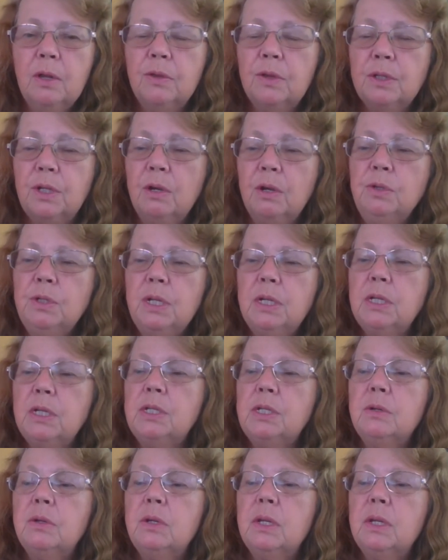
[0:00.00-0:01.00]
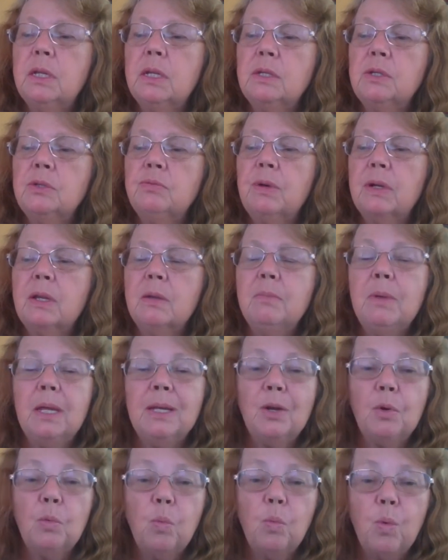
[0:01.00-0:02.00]
The dosage is
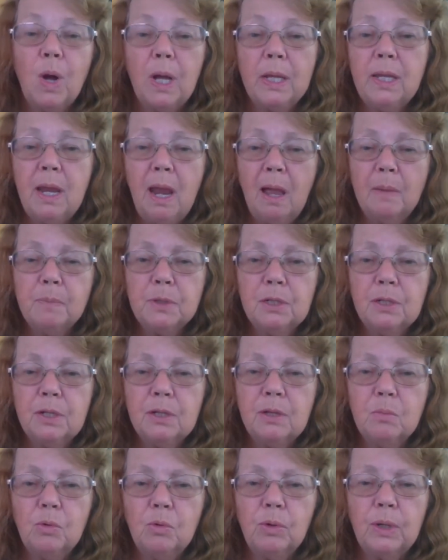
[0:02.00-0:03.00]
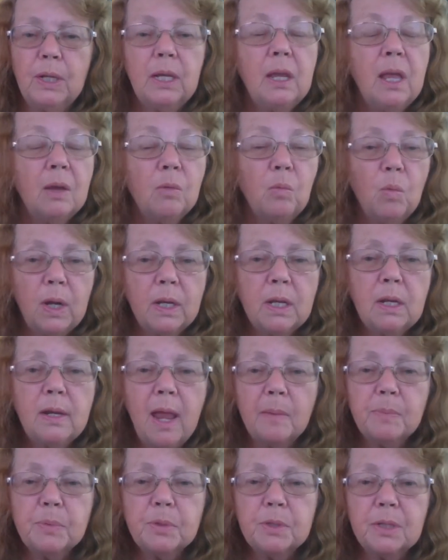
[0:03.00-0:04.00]
recommended 1 capsule in the morning and 1
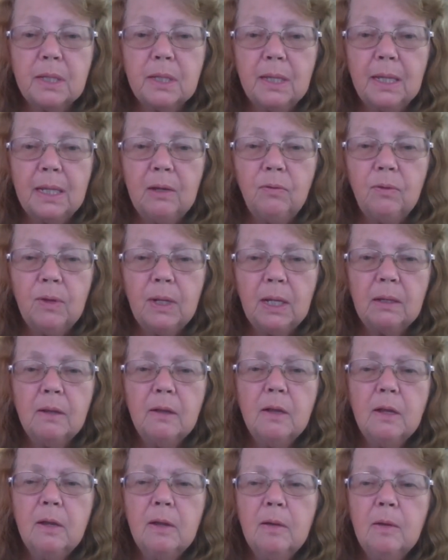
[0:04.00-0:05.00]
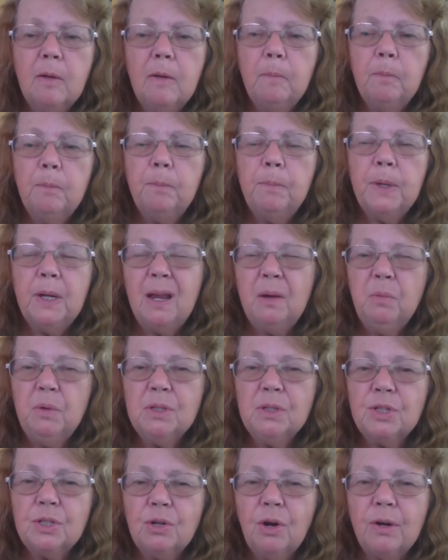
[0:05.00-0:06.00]
capsule in the evening, but I
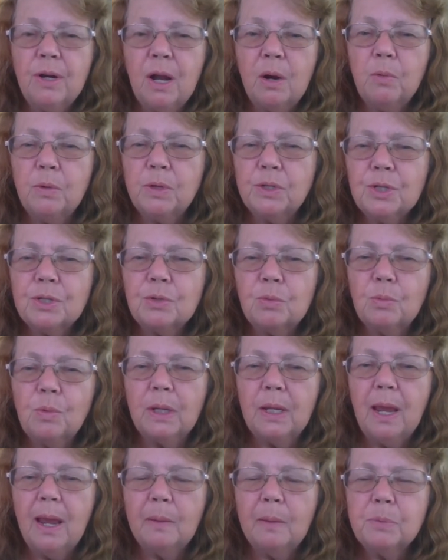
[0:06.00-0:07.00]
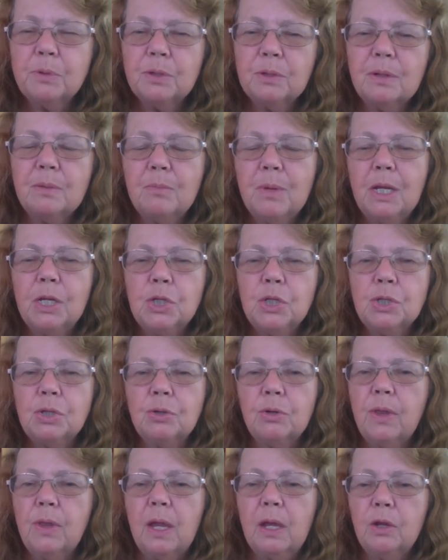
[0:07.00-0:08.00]
would start out with just 1 capsule and make
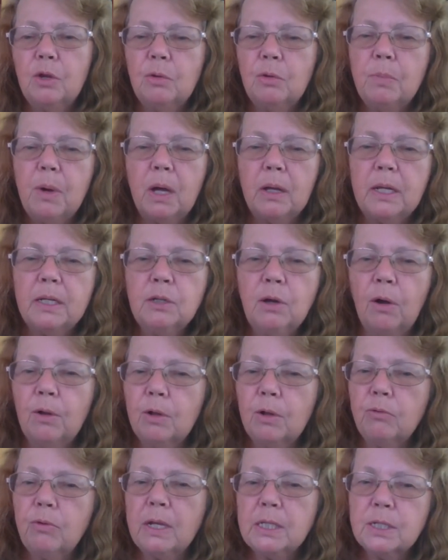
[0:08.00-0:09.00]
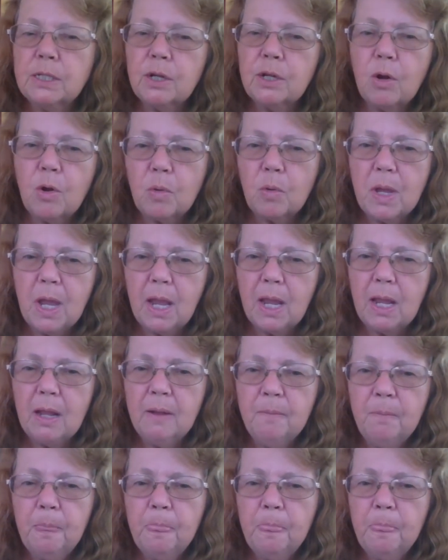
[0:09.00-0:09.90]
sure that your body tolerates it okay.